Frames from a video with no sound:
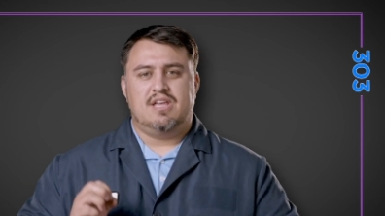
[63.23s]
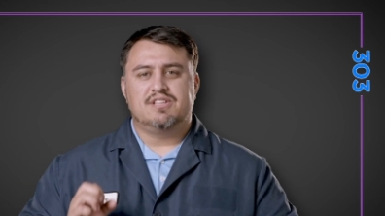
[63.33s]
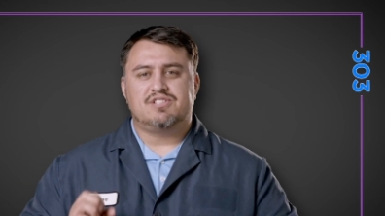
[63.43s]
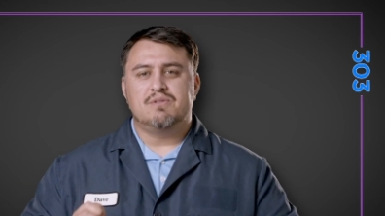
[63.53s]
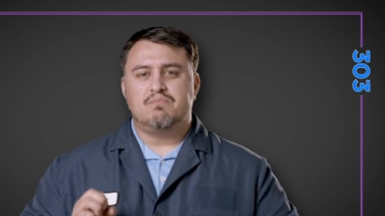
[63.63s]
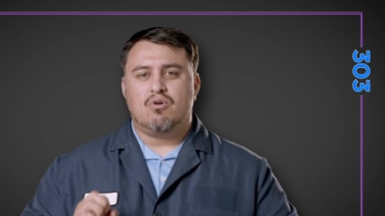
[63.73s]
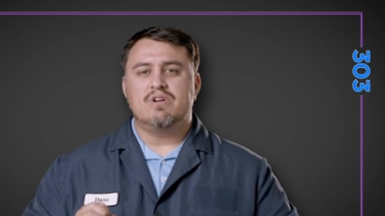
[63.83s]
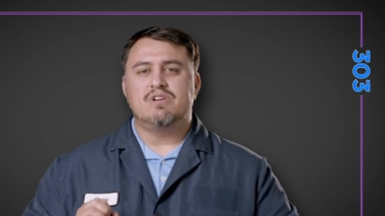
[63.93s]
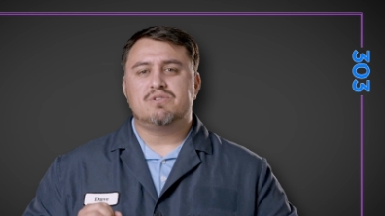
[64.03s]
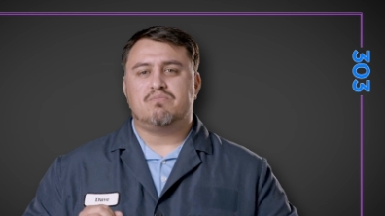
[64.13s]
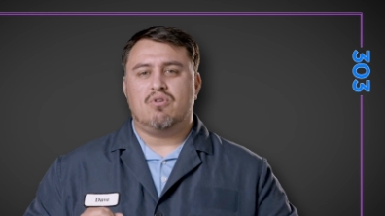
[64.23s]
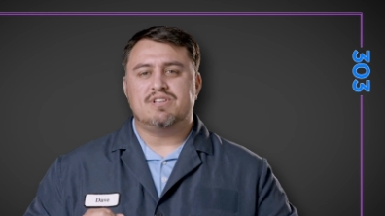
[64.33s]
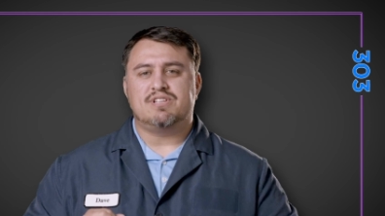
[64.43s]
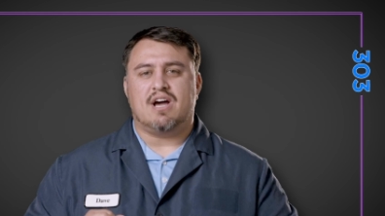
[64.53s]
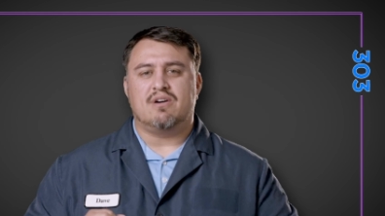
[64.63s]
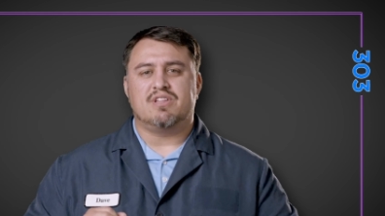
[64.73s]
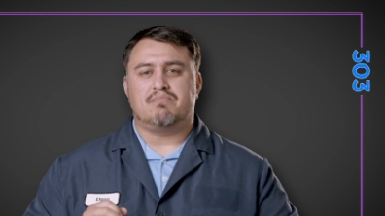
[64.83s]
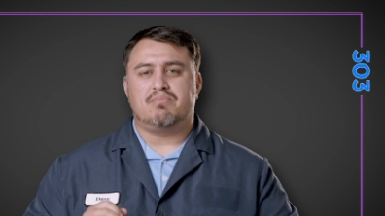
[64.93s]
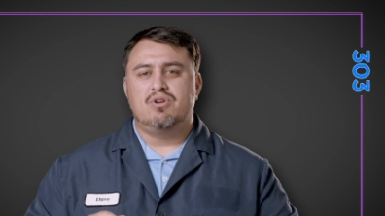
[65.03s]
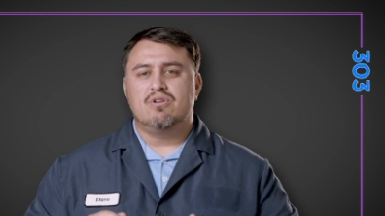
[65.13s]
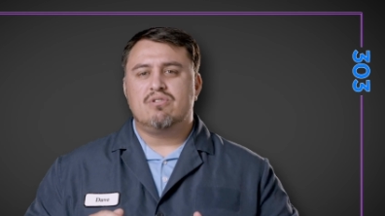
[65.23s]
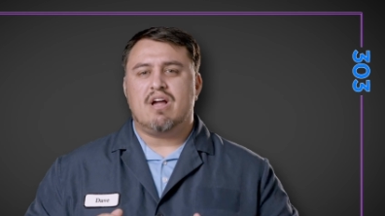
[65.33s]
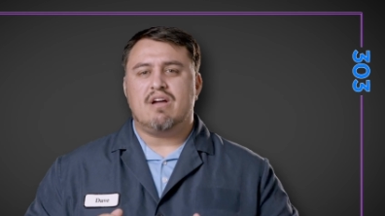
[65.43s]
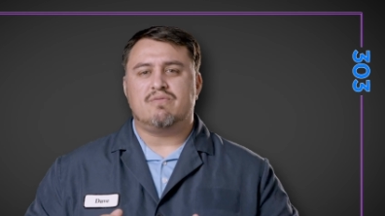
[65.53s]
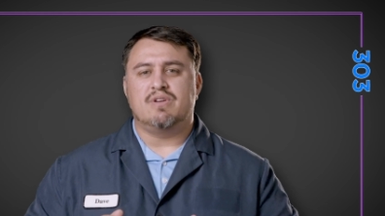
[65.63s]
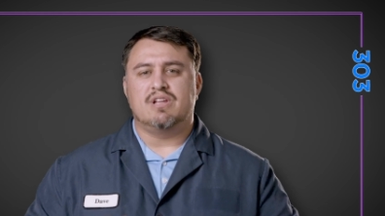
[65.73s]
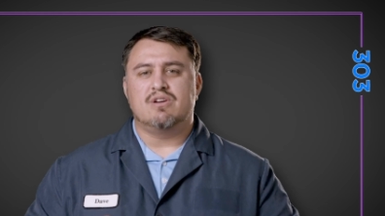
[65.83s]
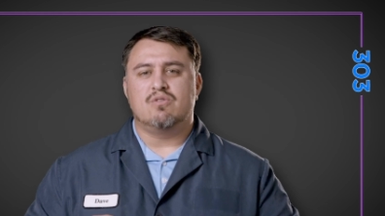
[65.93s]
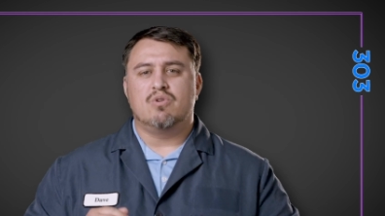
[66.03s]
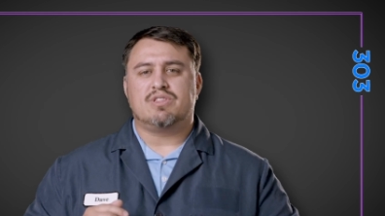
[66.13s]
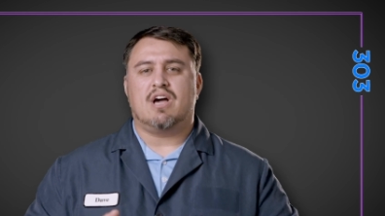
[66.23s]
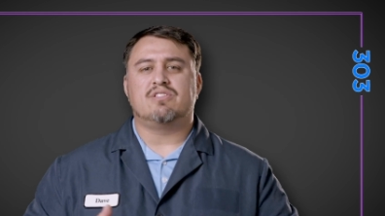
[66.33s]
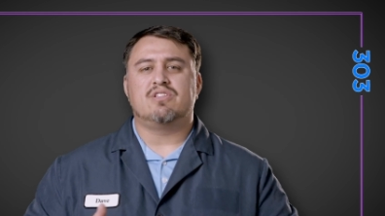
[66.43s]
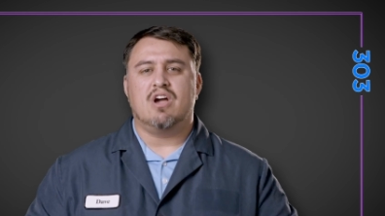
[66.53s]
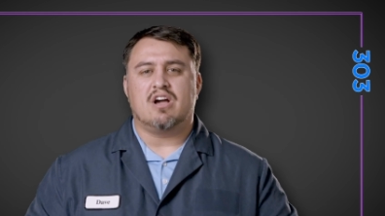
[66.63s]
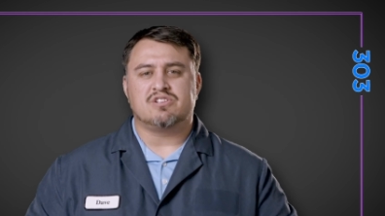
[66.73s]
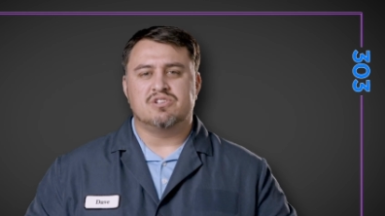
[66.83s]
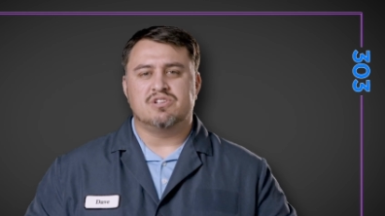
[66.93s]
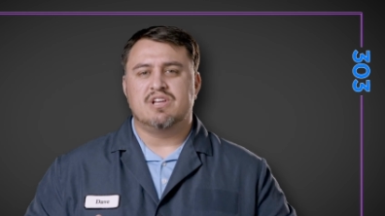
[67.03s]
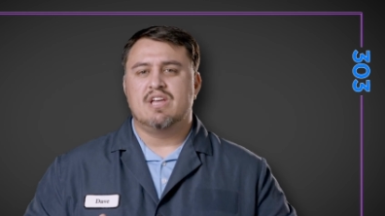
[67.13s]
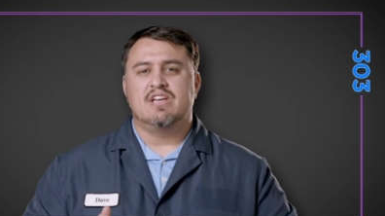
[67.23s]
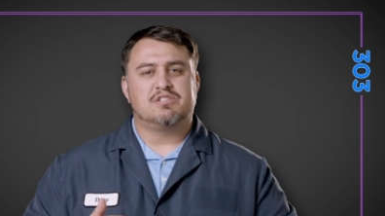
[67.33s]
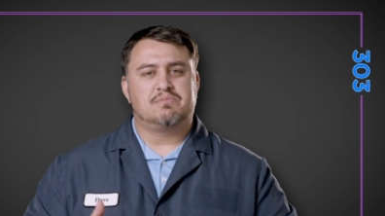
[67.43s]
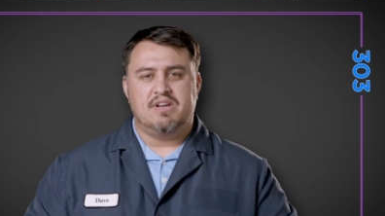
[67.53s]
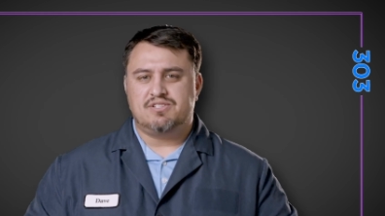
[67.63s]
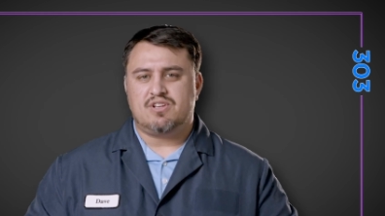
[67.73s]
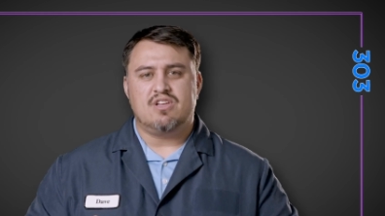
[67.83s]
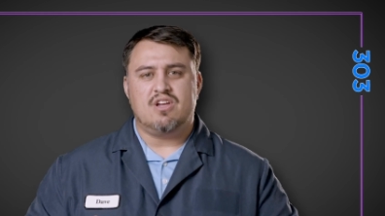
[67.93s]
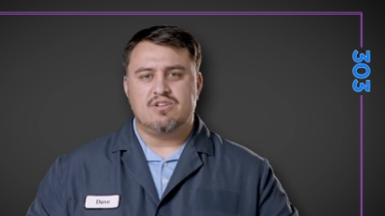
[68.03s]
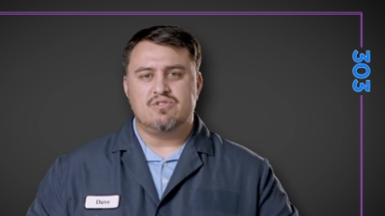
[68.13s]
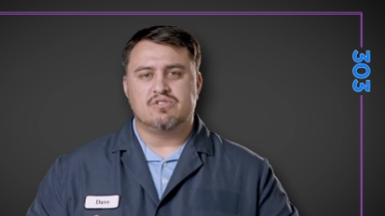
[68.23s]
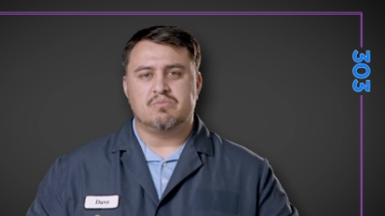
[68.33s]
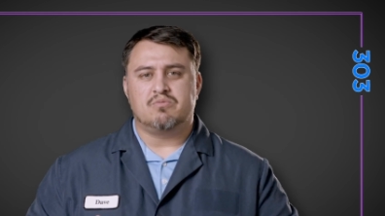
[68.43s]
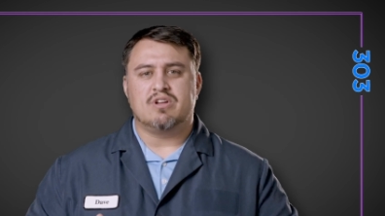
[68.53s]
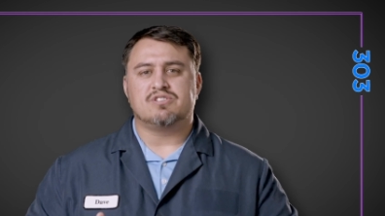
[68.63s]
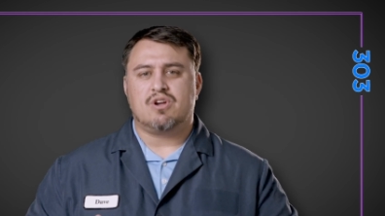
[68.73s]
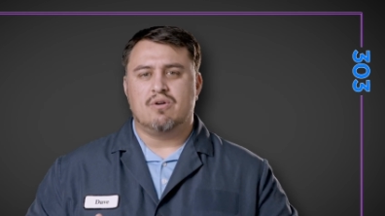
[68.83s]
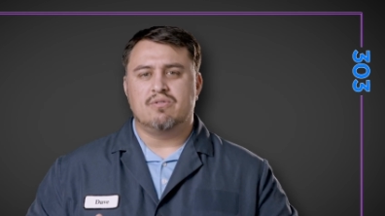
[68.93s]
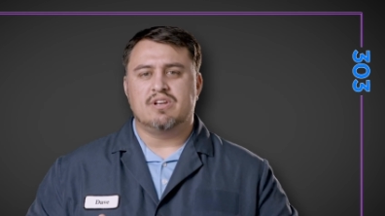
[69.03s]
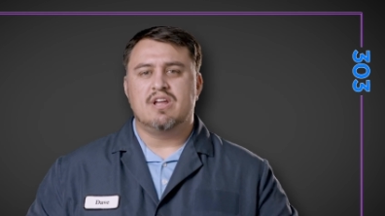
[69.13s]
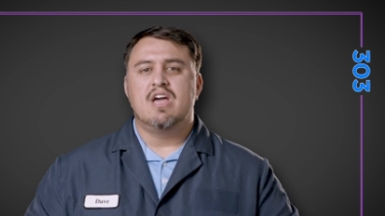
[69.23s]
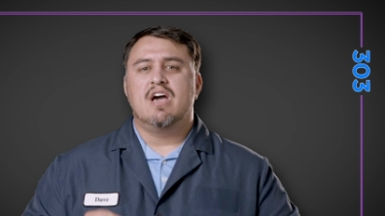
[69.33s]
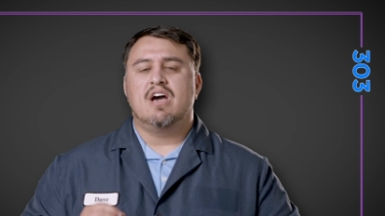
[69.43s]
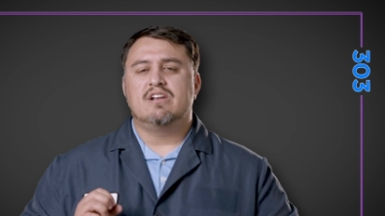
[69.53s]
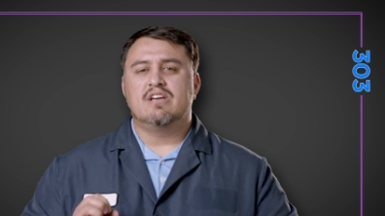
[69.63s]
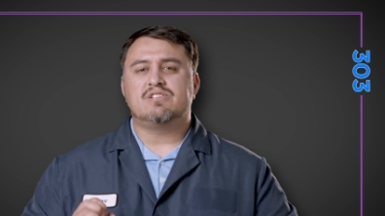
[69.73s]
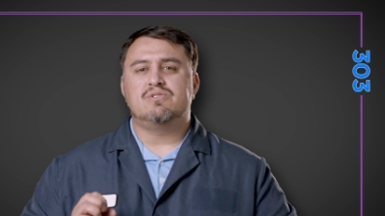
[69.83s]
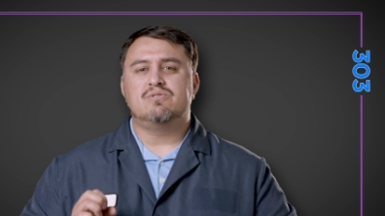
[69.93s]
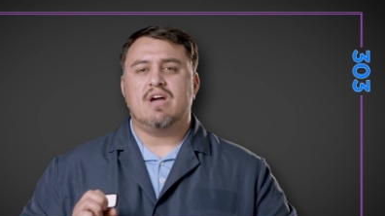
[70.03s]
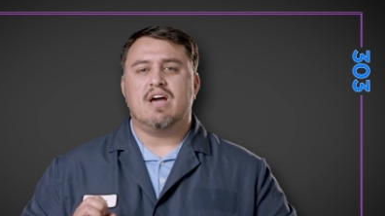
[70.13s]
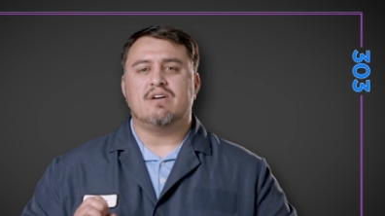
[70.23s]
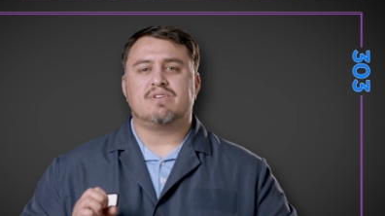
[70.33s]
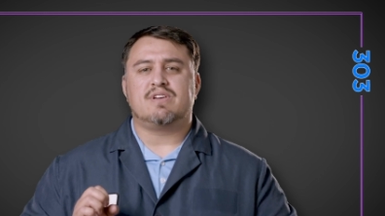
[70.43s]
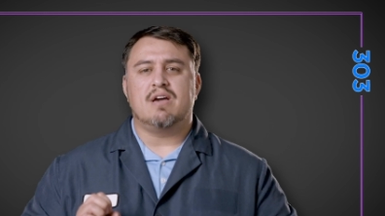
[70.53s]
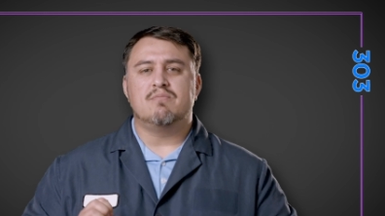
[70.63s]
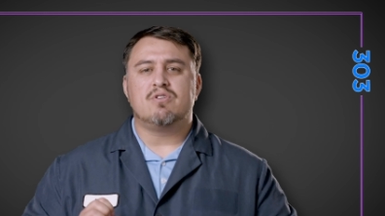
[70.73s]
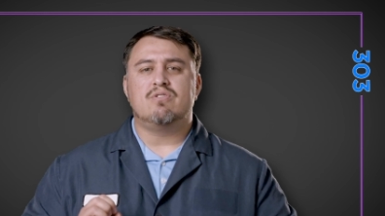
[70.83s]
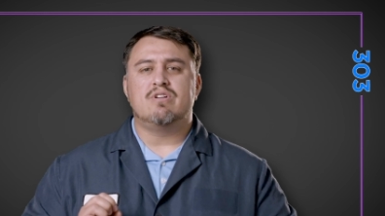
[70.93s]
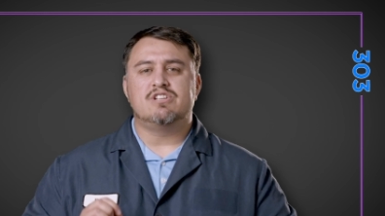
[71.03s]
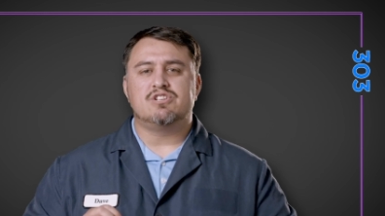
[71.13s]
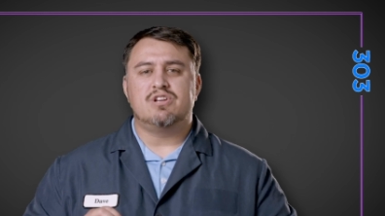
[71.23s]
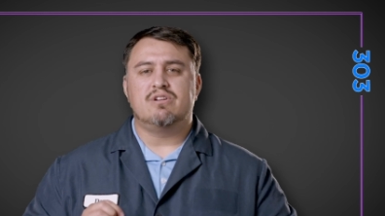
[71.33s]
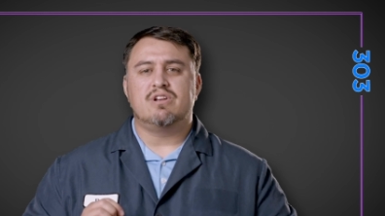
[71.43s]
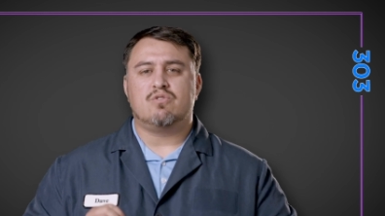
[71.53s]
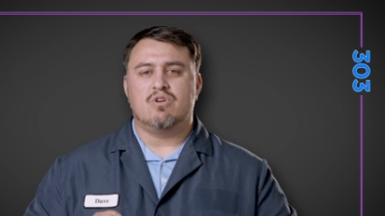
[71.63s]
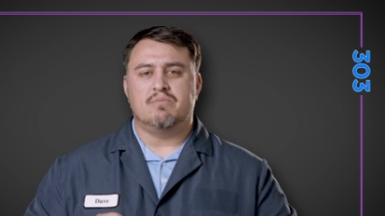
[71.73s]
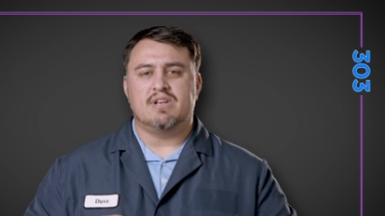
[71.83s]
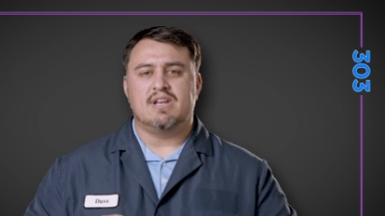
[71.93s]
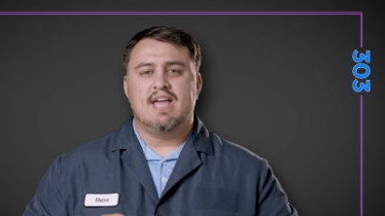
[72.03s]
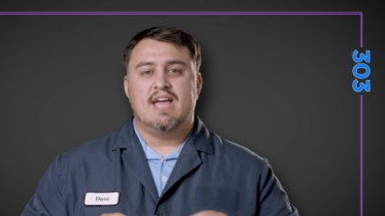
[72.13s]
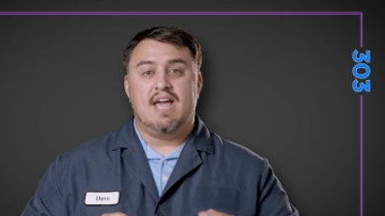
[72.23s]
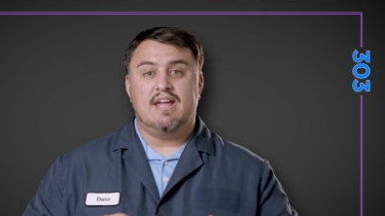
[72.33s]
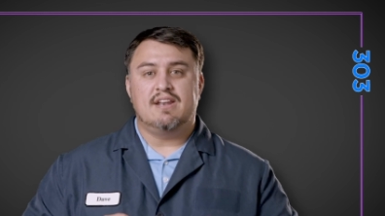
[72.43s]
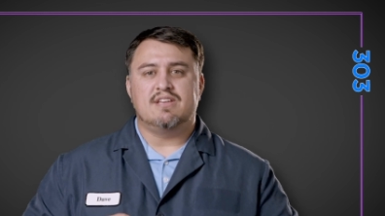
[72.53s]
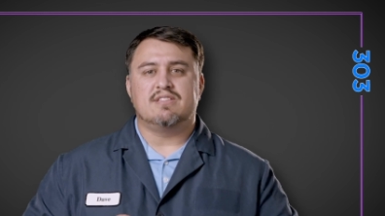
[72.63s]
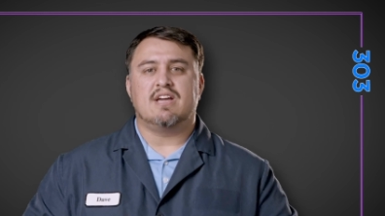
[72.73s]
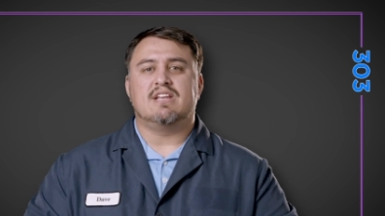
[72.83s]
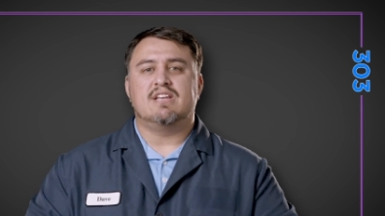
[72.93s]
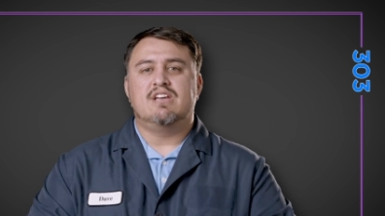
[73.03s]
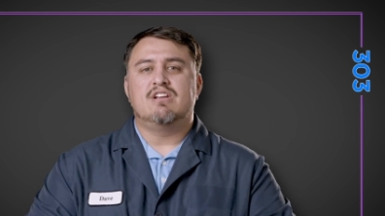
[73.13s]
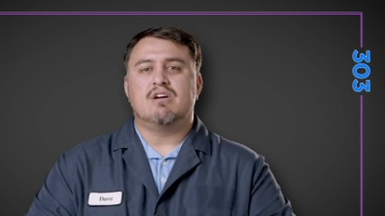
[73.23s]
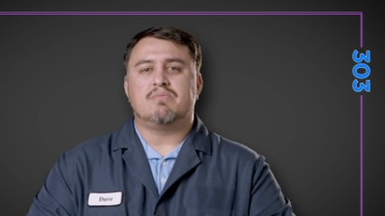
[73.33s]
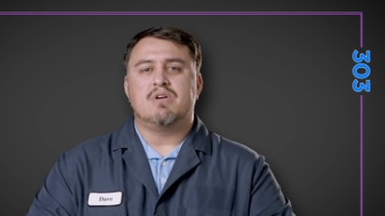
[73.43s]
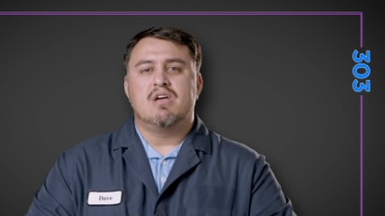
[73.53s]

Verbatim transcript: It's important to point out that pure graphene without the oxygen is basically unusable as a coating unless you have chemical engineering equipment handy that can heat up